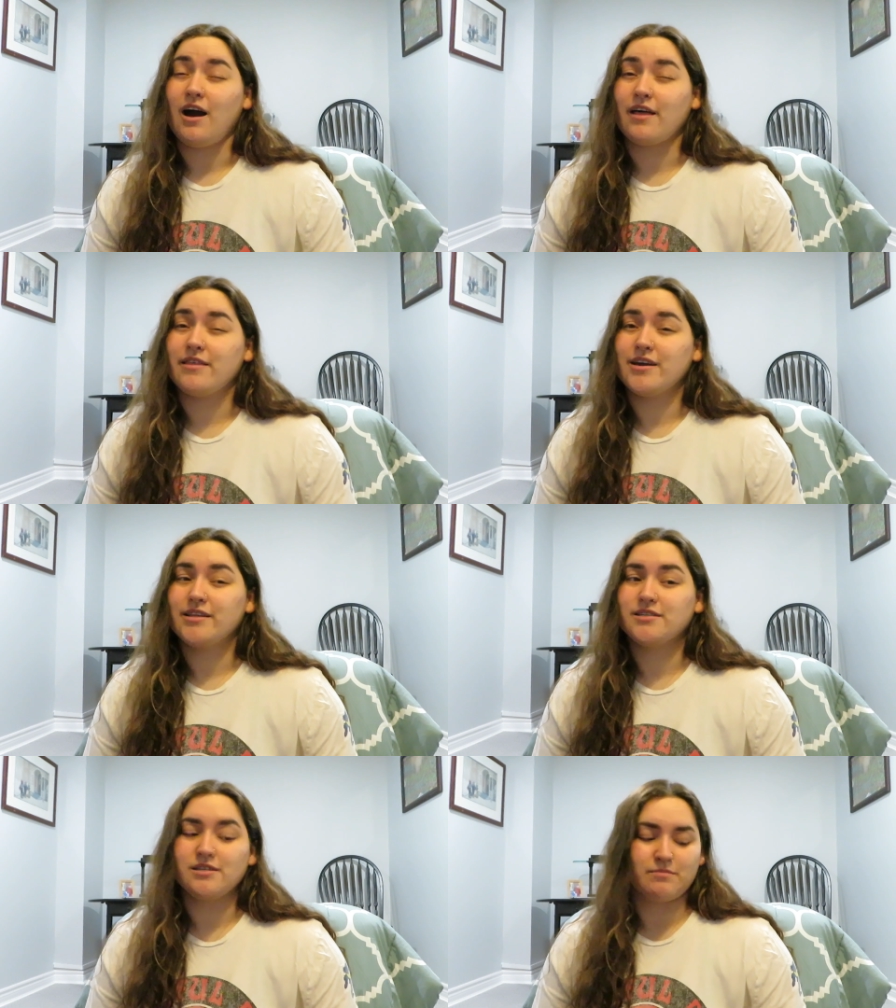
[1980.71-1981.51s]
I think
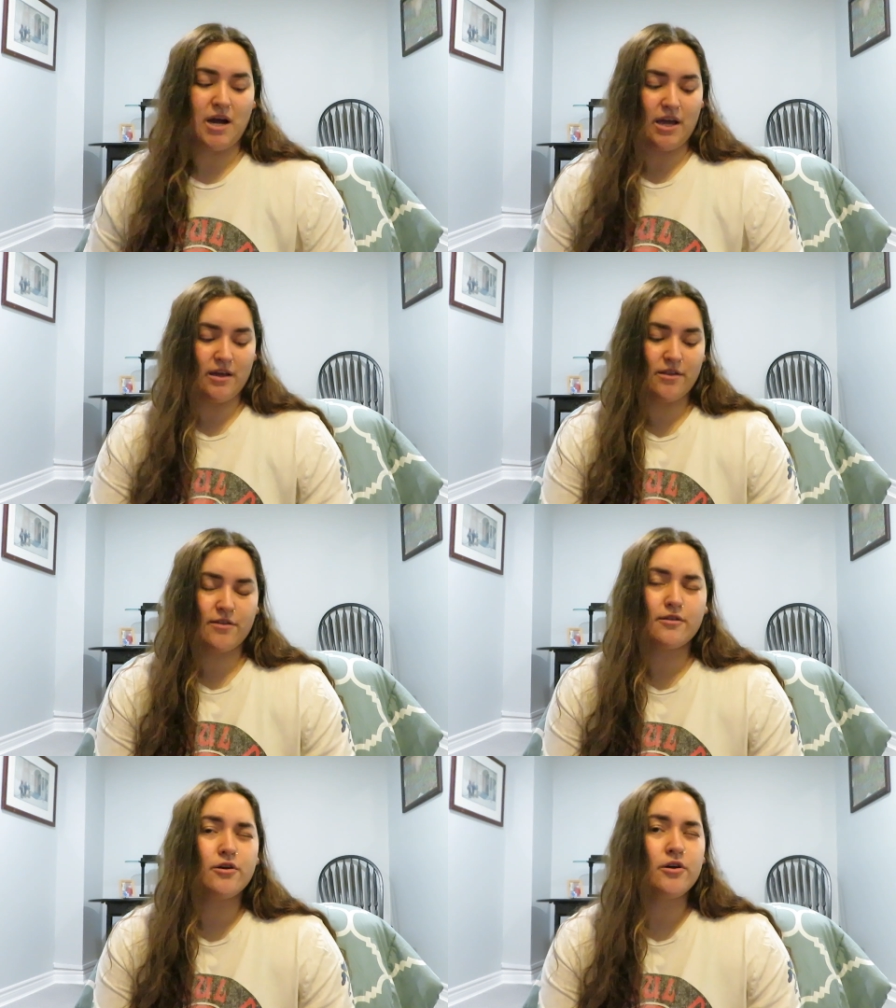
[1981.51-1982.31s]
this is my
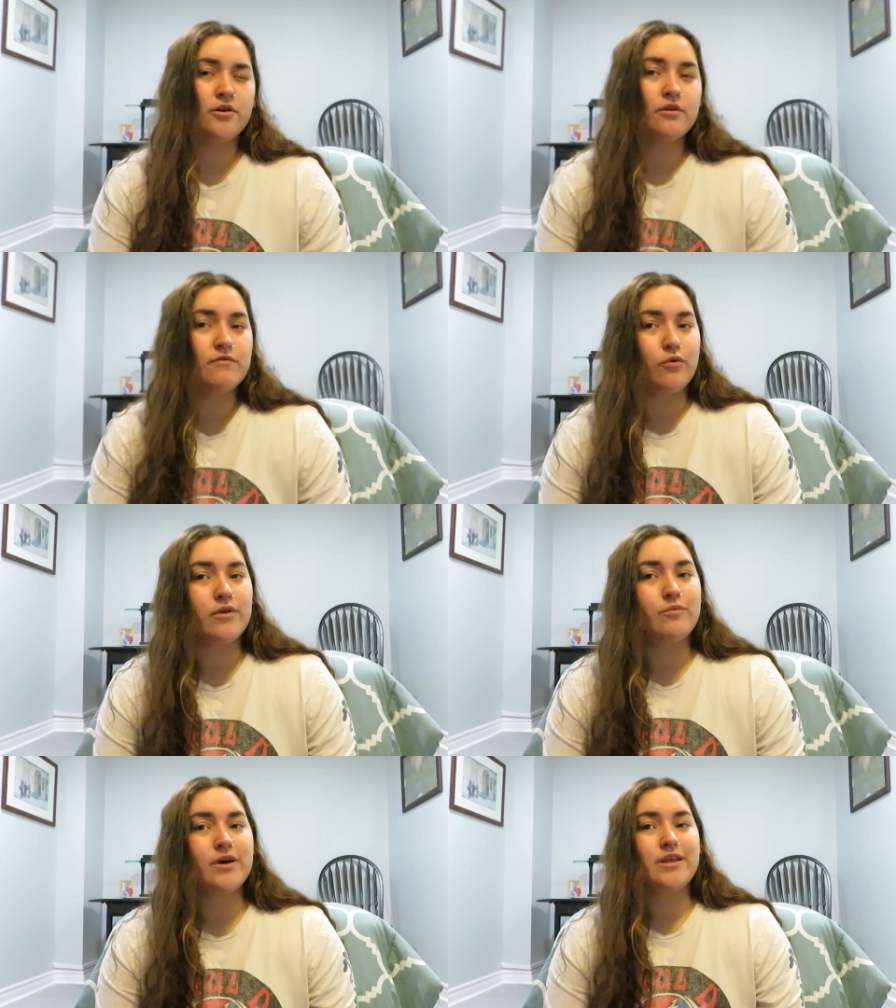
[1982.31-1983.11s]
3rd or
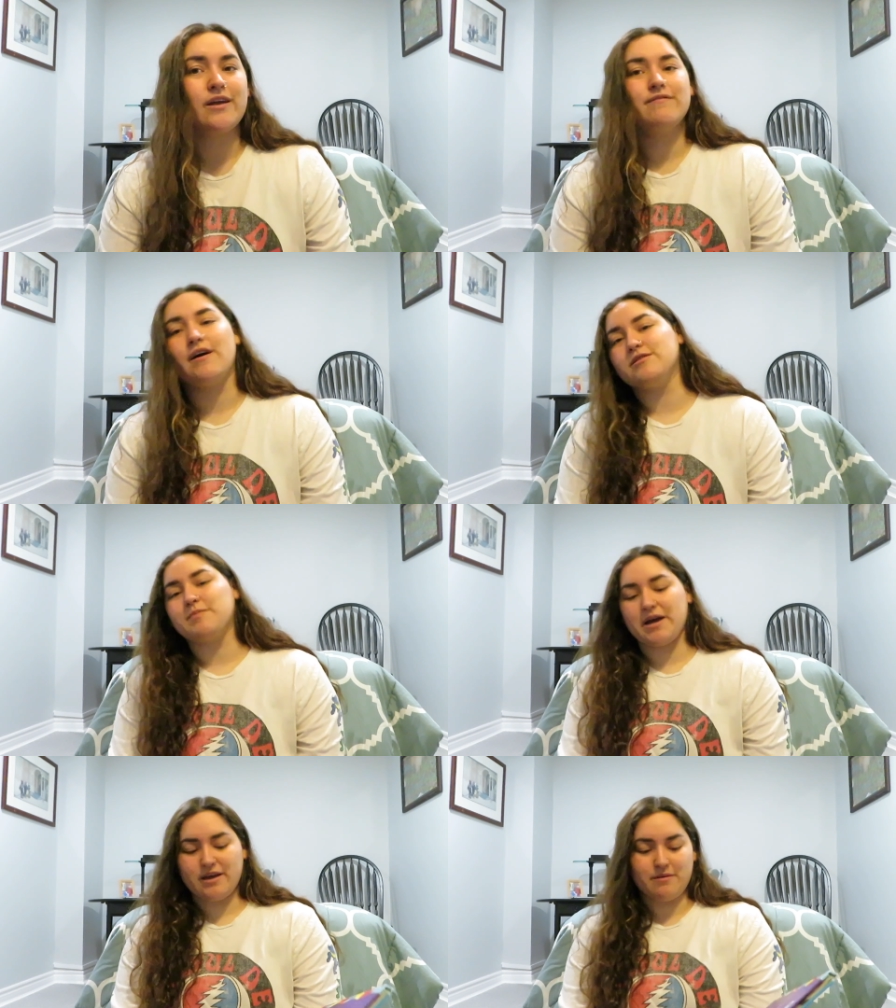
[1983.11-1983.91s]
4th one that I found
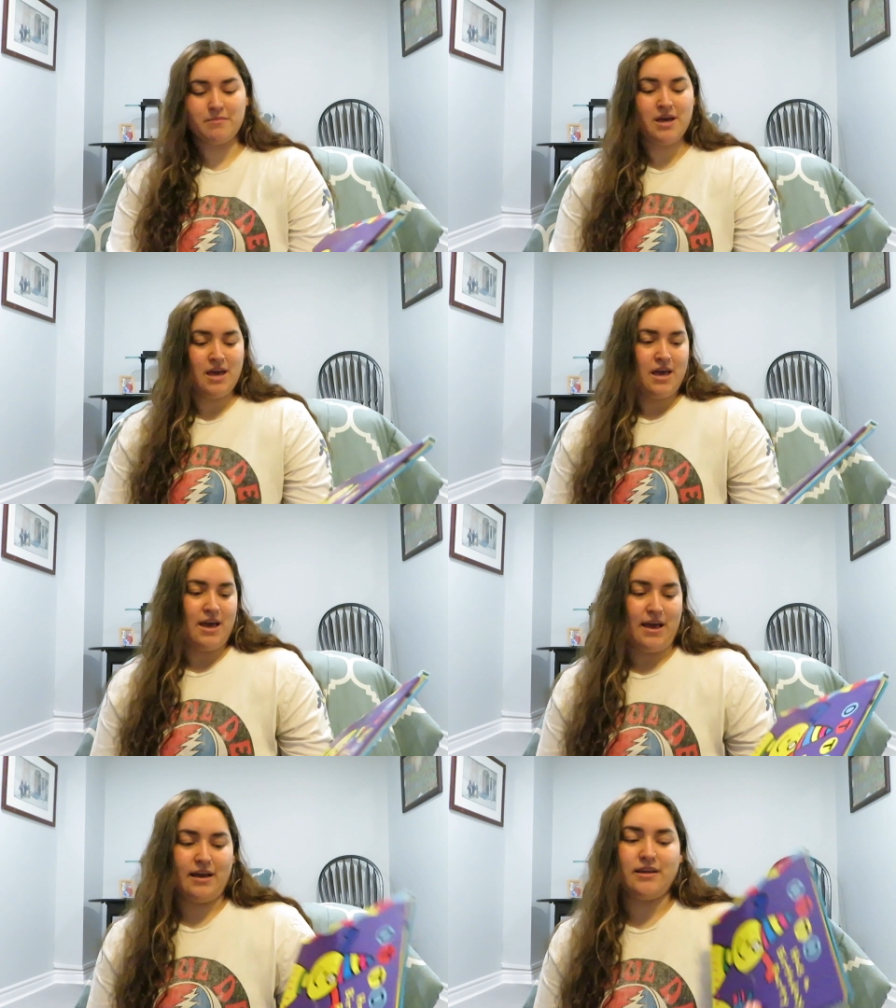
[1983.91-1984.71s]
by him,
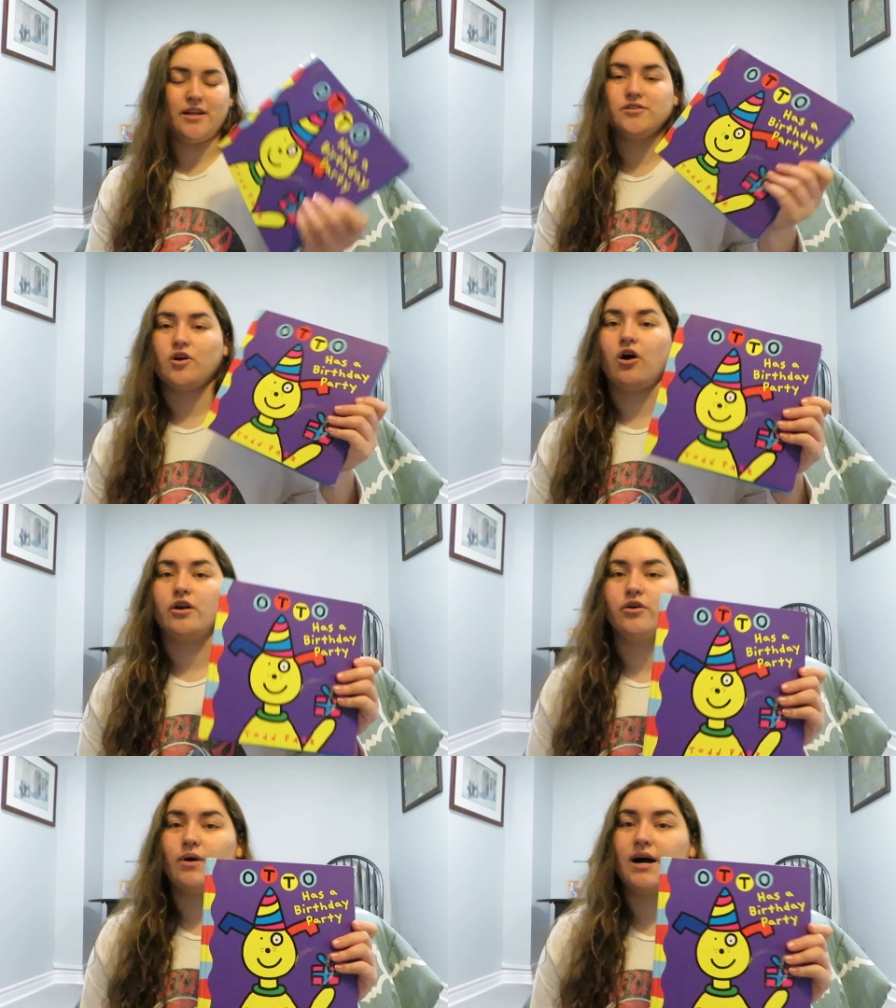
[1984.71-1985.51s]
and it is
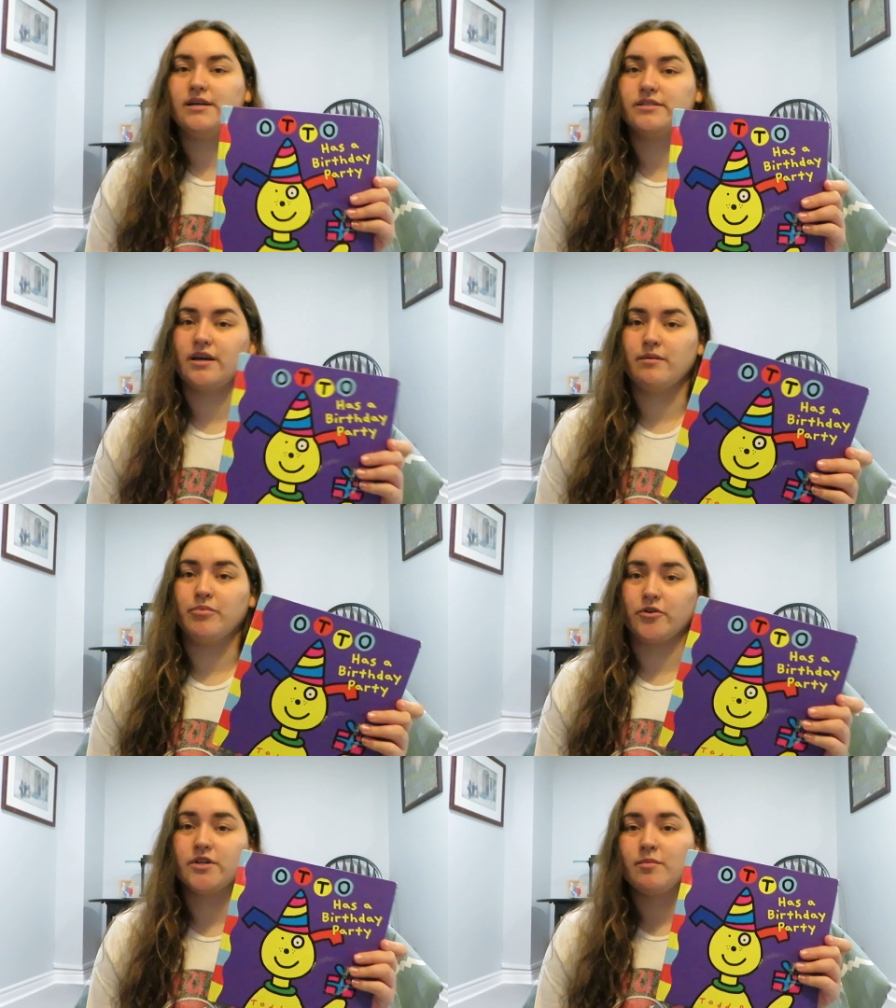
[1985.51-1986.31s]
Otto Has a
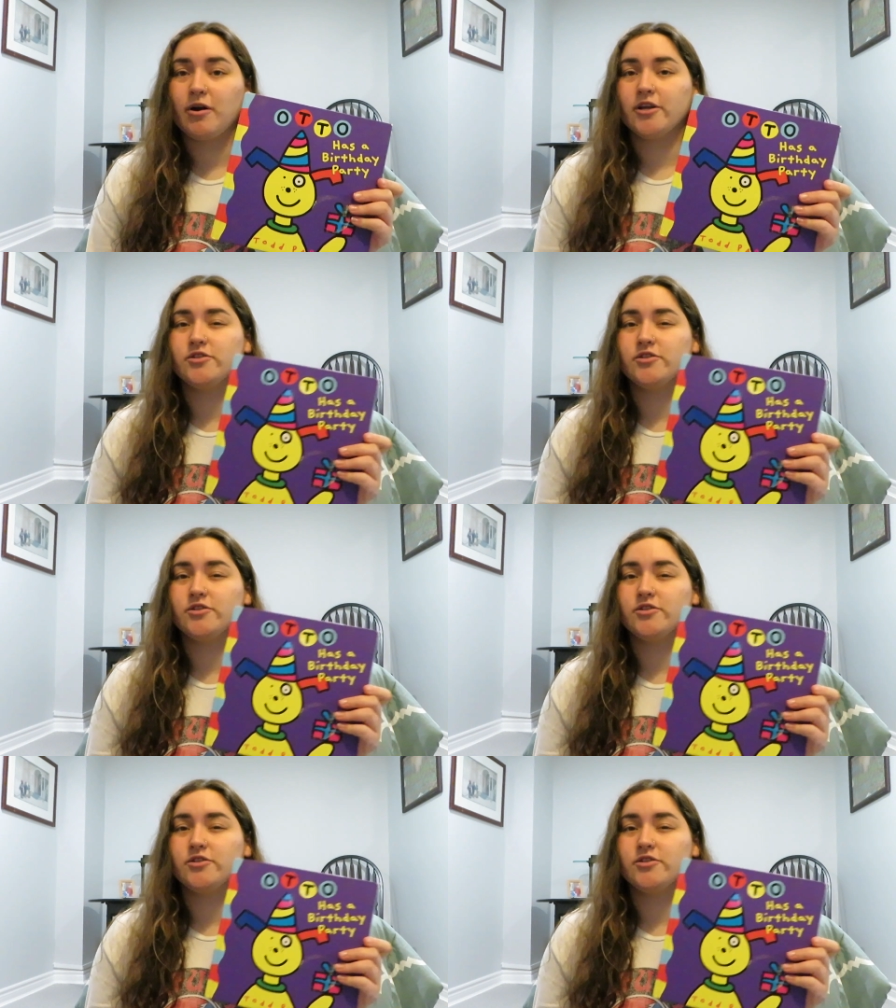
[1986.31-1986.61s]
Birthday Party.